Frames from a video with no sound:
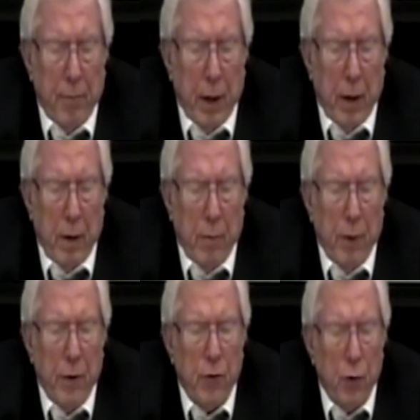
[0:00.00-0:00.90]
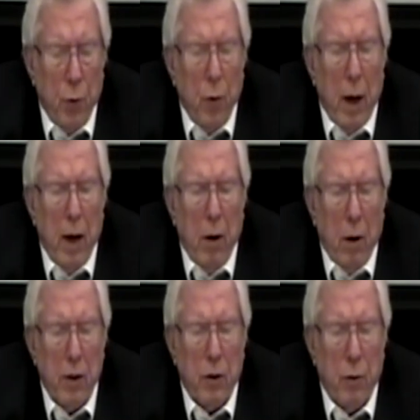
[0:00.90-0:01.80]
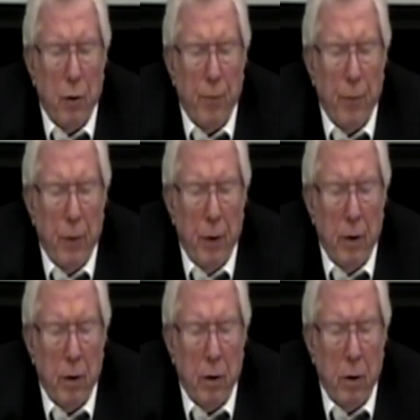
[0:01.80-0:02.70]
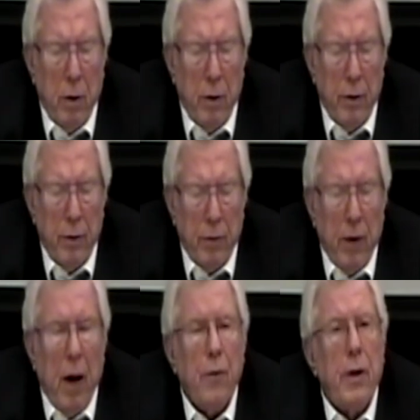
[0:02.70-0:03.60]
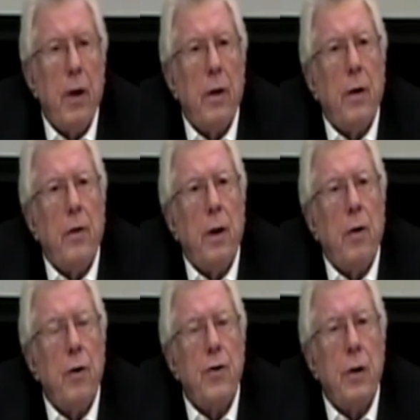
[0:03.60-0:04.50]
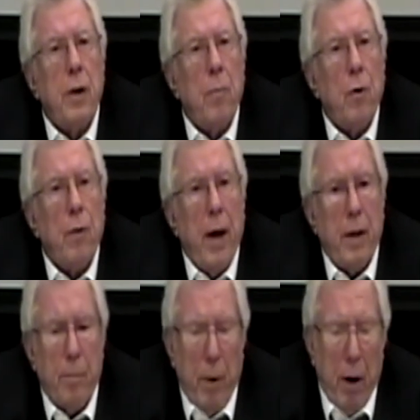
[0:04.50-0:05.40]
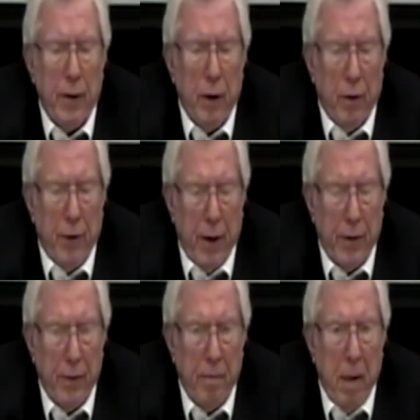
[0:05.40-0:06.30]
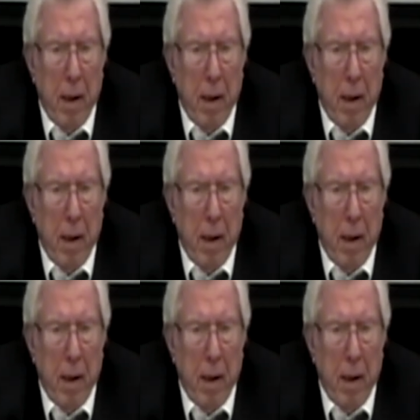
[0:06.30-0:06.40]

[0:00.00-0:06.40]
Uh, with the two, I also uh, uh, founded the Christian Democratic Party of Hessen,